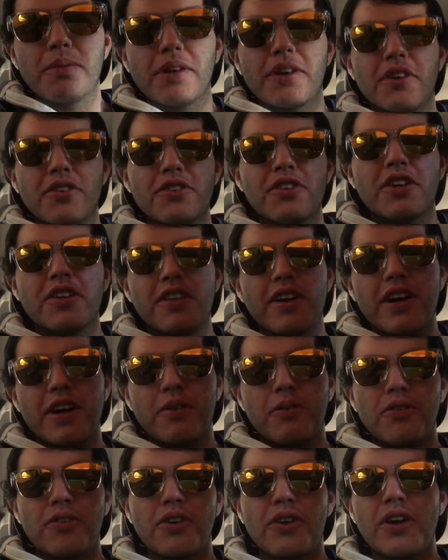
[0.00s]
because she thought
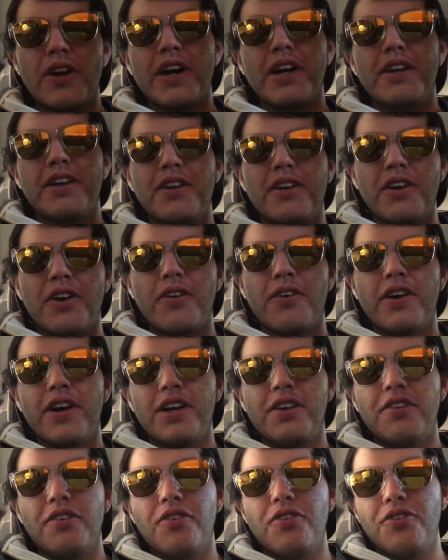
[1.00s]
it was a good idea to go
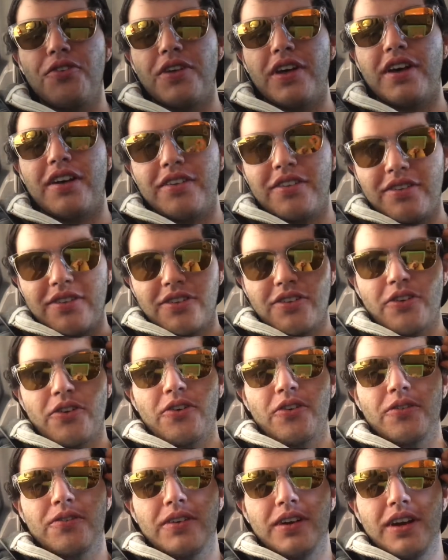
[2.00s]
ahead and do that.
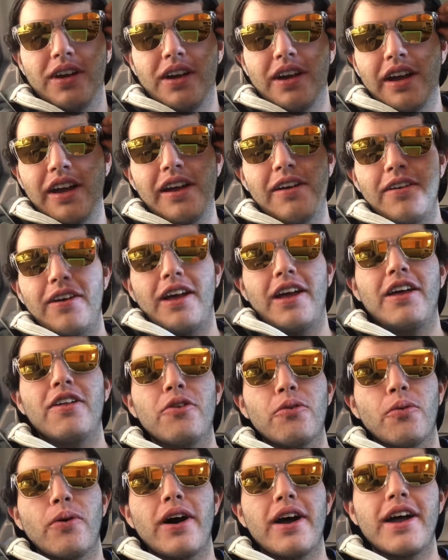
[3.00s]
So e
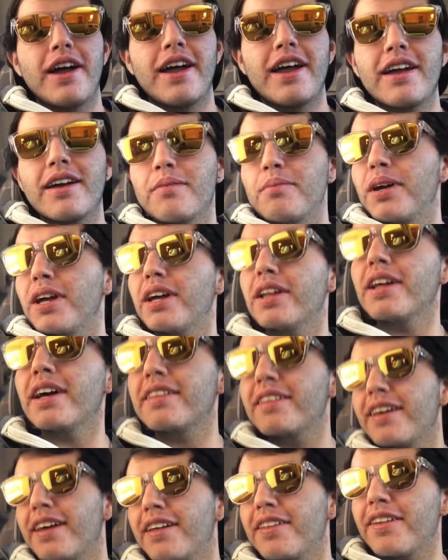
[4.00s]
either way, I mean,
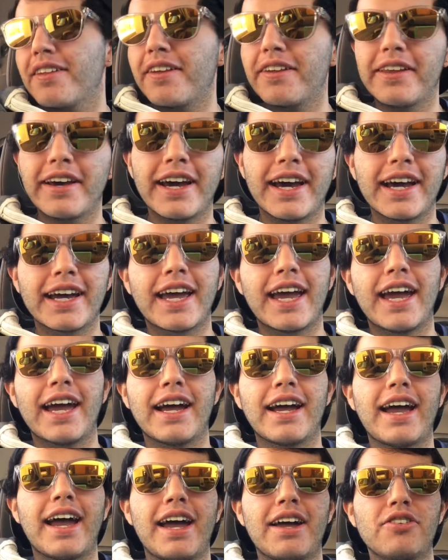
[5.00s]
at the end of the day, I
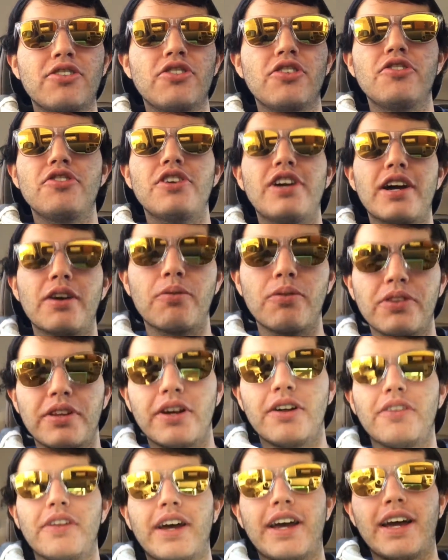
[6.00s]
can't cash the check
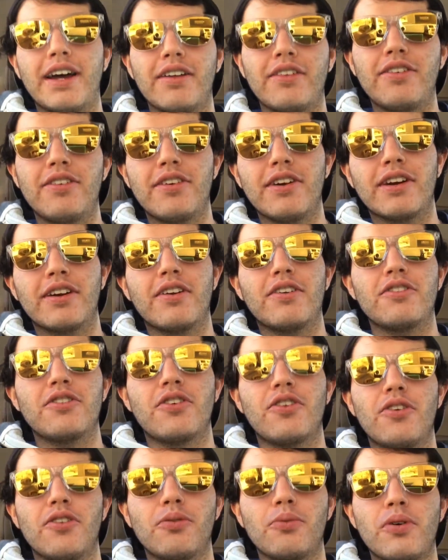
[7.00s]
without Dad's
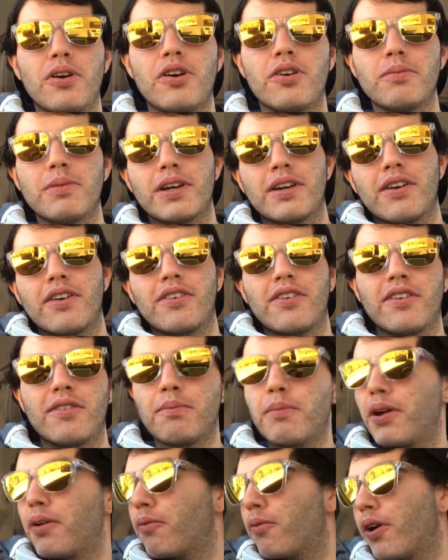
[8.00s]
signature as well because it's
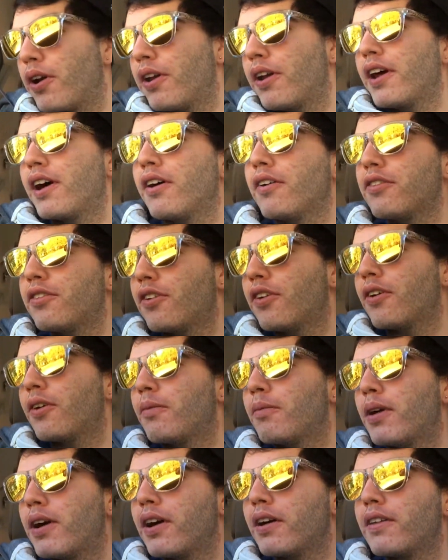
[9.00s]
being written out to
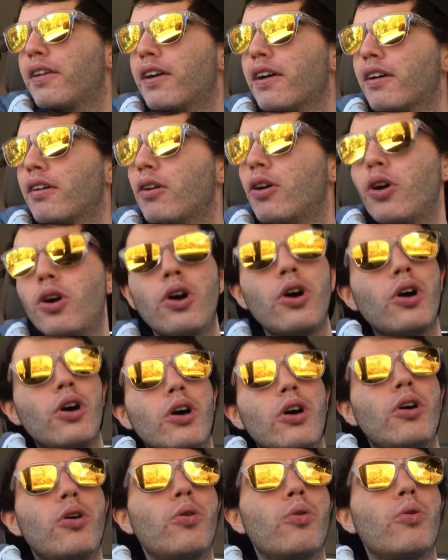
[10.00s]
him, I think.
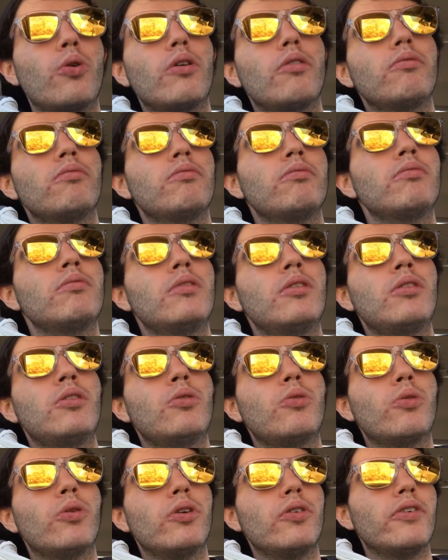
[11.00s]
Or,
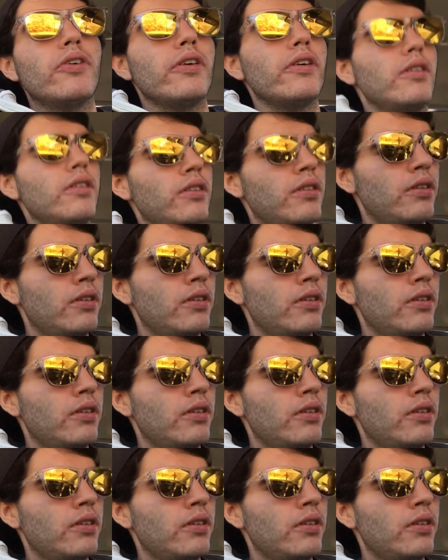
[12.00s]
or is it?